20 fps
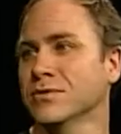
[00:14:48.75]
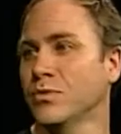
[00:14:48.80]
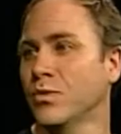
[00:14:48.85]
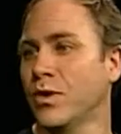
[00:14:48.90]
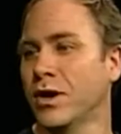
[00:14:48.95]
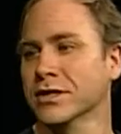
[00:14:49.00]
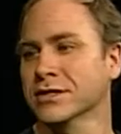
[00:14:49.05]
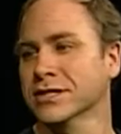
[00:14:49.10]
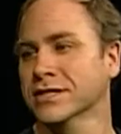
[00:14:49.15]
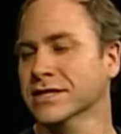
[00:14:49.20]

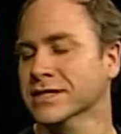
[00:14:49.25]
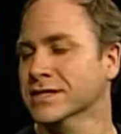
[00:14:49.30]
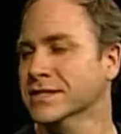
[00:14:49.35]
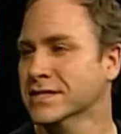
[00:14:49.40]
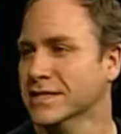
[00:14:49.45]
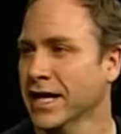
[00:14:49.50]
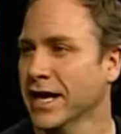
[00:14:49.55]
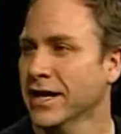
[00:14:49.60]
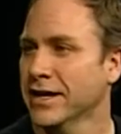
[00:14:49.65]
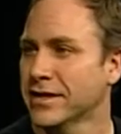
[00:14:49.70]
Washington
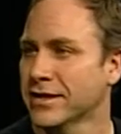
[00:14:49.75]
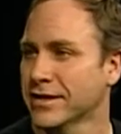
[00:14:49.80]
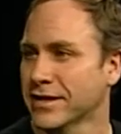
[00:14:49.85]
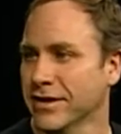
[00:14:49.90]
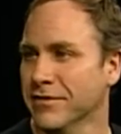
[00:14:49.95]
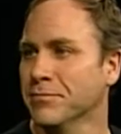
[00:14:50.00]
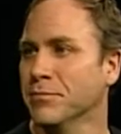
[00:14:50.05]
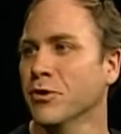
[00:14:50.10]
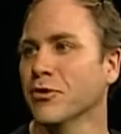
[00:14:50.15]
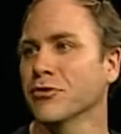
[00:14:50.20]
State
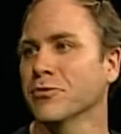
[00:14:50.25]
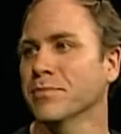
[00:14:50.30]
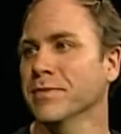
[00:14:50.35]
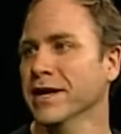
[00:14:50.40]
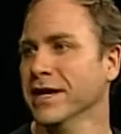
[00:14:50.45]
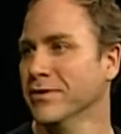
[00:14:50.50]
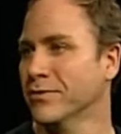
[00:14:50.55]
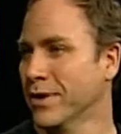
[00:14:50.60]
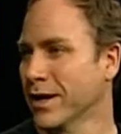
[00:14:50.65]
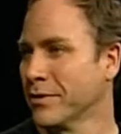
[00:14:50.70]
have both
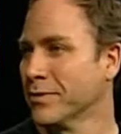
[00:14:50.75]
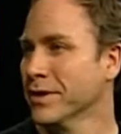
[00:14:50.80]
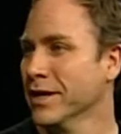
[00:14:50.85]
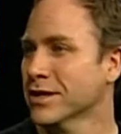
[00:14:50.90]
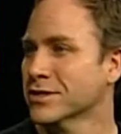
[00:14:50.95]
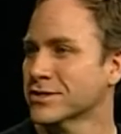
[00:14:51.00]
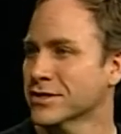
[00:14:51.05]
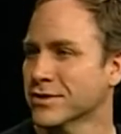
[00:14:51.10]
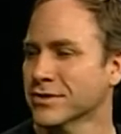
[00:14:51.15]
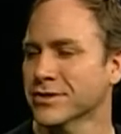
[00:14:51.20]
made
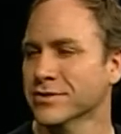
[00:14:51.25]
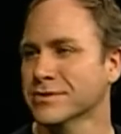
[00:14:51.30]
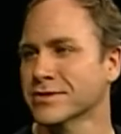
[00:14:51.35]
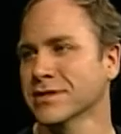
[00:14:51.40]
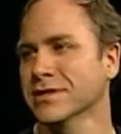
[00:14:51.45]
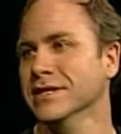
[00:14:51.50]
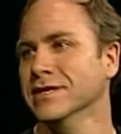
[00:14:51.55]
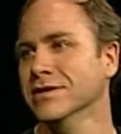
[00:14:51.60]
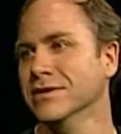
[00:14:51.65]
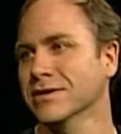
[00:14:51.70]
recreational use
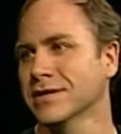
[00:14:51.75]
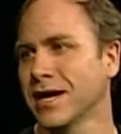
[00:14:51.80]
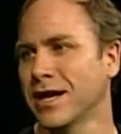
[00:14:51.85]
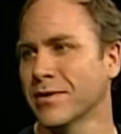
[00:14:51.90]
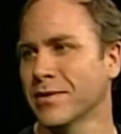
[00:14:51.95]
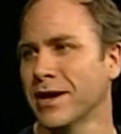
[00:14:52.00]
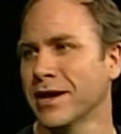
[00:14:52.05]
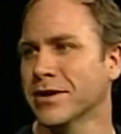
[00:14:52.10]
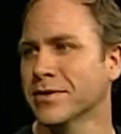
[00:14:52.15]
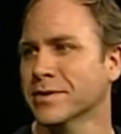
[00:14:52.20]
legal.
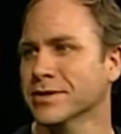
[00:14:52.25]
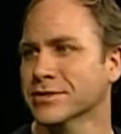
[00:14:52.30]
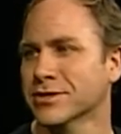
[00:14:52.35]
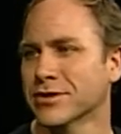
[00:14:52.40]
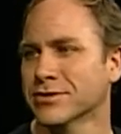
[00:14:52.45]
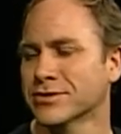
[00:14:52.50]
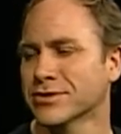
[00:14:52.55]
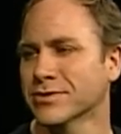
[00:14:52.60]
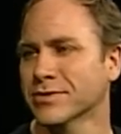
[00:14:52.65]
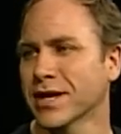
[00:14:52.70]
Colorado has mm-hmm.
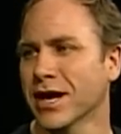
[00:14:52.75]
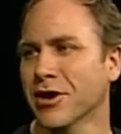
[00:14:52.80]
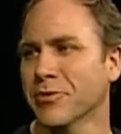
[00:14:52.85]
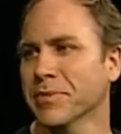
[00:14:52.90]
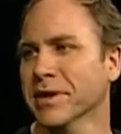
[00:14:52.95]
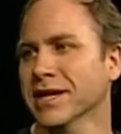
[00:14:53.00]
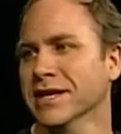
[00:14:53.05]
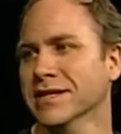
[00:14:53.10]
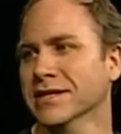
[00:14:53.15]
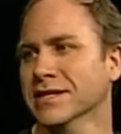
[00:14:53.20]
also now
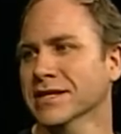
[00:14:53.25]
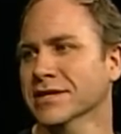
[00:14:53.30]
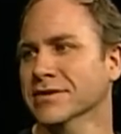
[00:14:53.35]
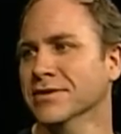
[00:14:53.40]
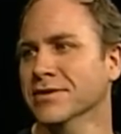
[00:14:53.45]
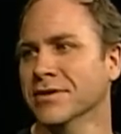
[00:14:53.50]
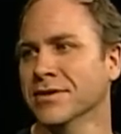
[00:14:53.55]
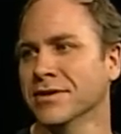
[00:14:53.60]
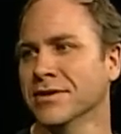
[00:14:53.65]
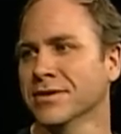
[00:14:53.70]
made it
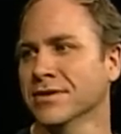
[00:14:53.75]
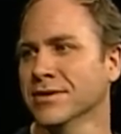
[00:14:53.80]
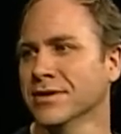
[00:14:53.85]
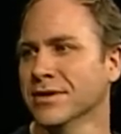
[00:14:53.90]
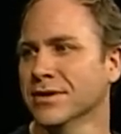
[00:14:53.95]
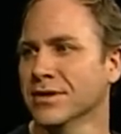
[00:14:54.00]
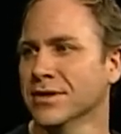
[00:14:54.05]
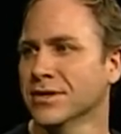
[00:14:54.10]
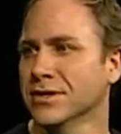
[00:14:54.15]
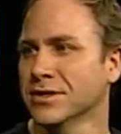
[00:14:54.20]
legal
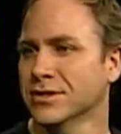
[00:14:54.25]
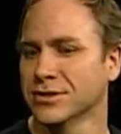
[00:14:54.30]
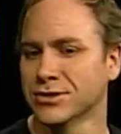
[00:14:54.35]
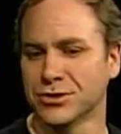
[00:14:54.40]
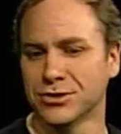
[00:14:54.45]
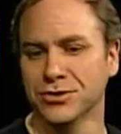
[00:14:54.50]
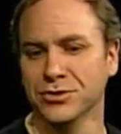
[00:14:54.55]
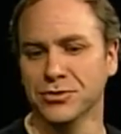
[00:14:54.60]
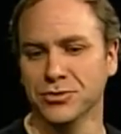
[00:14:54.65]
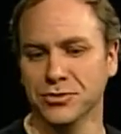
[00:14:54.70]

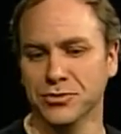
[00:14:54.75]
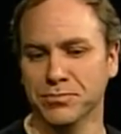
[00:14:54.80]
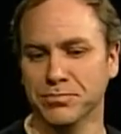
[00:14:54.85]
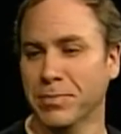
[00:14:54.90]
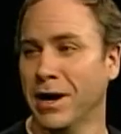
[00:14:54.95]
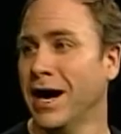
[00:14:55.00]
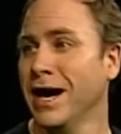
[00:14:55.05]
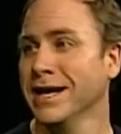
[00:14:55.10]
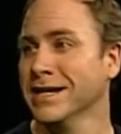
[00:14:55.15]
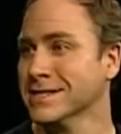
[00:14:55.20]
to
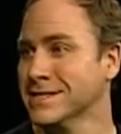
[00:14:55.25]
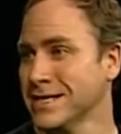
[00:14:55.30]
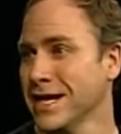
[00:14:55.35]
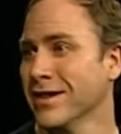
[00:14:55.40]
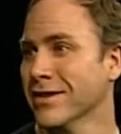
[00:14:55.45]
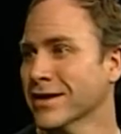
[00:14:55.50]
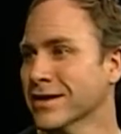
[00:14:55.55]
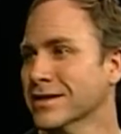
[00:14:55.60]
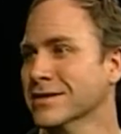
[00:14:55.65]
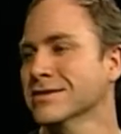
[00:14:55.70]
buy and
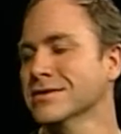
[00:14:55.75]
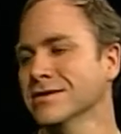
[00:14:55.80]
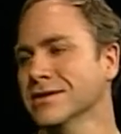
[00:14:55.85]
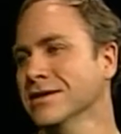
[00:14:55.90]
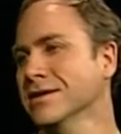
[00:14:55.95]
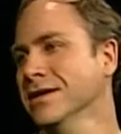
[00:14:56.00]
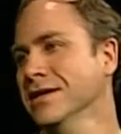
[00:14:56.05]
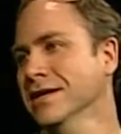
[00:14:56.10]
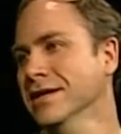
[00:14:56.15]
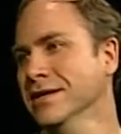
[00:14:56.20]
sell
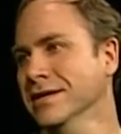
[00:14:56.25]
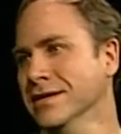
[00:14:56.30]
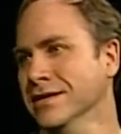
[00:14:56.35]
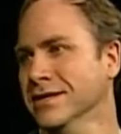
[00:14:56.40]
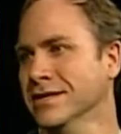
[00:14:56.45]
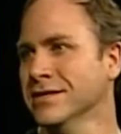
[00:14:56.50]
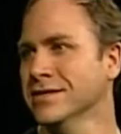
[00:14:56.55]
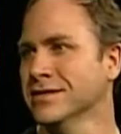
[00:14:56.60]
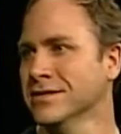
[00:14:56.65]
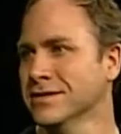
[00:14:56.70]
it
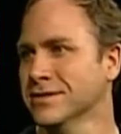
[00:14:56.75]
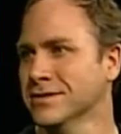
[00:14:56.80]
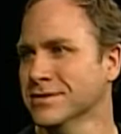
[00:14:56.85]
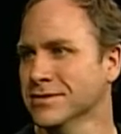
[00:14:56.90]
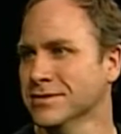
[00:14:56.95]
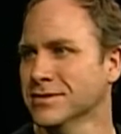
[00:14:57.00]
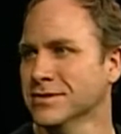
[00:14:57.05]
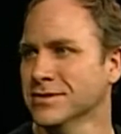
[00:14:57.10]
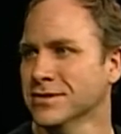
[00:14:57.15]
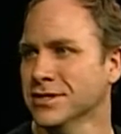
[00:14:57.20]
in,
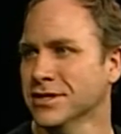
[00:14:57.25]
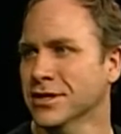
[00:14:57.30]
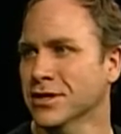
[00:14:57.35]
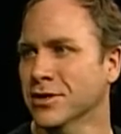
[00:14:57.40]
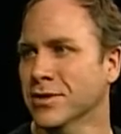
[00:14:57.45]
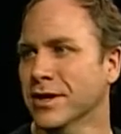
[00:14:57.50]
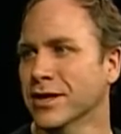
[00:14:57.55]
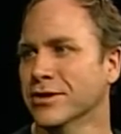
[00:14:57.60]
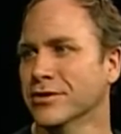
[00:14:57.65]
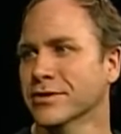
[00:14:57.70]
you
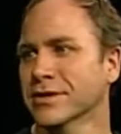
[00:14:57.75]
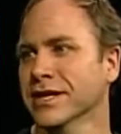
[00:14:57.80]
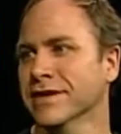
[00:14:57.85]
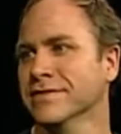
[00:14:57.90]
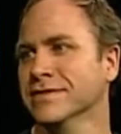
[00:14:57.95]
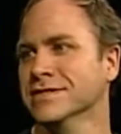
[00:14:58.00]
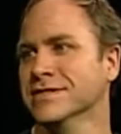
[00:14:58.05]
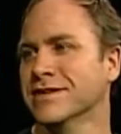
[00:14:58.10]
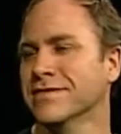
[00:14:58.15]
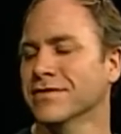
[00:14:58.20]
know, under a
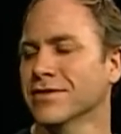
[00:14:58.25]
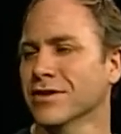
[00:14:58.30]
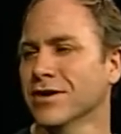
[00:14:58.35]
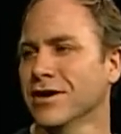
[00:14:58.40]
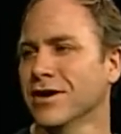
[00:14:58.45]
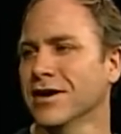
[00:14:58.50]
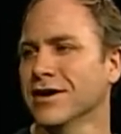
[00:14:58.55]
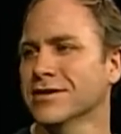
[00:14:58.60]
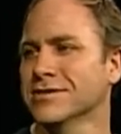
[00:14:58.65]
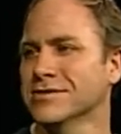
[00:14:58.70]
given set of
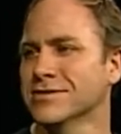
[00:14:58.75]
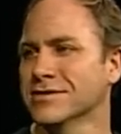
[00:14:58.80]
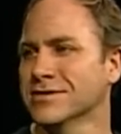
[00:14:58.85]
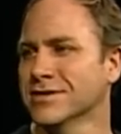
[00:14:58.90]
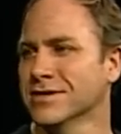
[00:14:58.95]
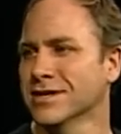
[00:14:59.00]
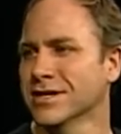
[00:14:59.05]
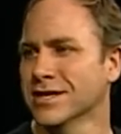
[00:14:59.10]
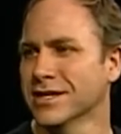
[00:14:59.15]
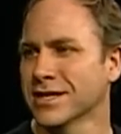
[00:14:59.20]
laws.
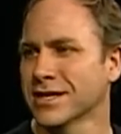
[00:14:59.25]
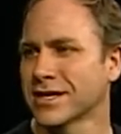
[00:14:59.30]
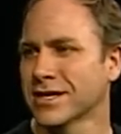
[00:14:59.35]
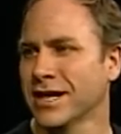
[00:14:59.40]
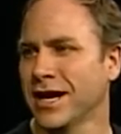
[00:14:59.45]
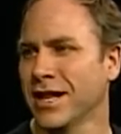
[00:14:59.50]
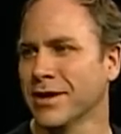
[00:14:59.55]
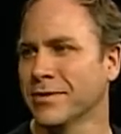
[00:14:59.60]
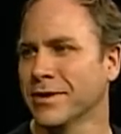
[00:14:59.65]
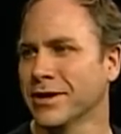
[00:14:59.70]
Mm-hmm.
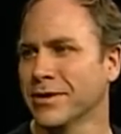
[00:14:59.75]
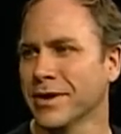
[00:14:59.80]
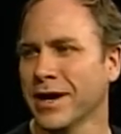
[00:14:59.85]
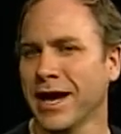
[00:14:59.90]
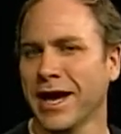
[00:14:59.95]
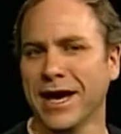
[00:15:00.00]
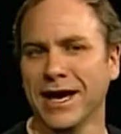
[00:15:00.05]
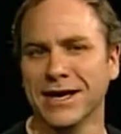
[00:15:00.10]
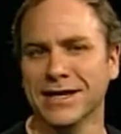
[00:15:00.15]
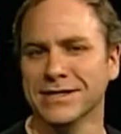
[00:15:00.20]
Colorado
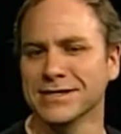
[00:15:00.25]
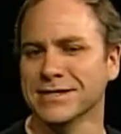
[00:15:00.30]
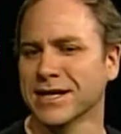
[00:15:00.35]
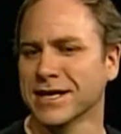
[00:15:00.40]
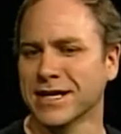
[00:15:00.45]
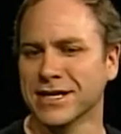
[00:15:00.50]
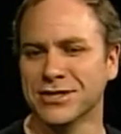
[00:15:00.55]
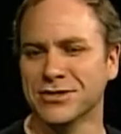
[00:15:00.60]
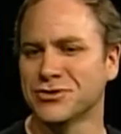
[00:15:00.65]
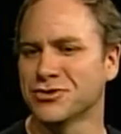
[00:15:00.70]
has
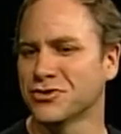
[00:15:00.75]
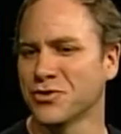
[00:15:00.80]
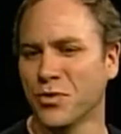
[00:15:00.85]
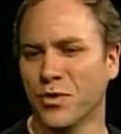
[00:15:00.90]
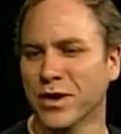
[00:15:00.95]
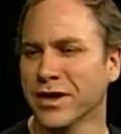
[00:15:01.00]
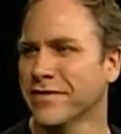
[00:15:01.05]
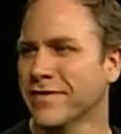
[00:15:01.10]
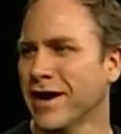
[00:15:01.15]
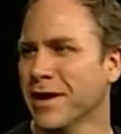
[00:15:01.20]
like a
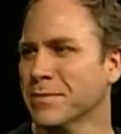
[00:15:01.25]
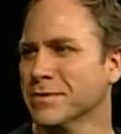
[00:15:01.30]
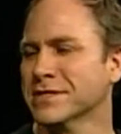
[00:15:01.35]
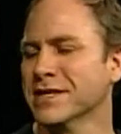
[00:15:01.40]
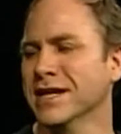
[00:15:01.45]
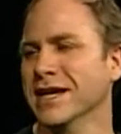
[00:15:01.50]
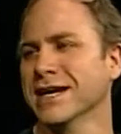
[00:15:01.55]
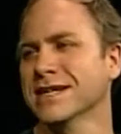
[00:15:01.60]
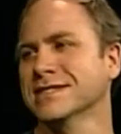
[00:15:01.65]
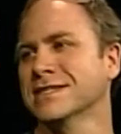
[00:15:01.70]

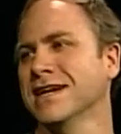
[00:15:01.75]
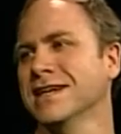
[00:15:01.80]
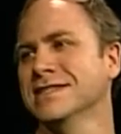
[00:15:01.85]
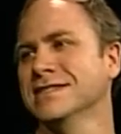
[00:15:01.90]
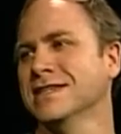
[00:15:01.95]
25% excise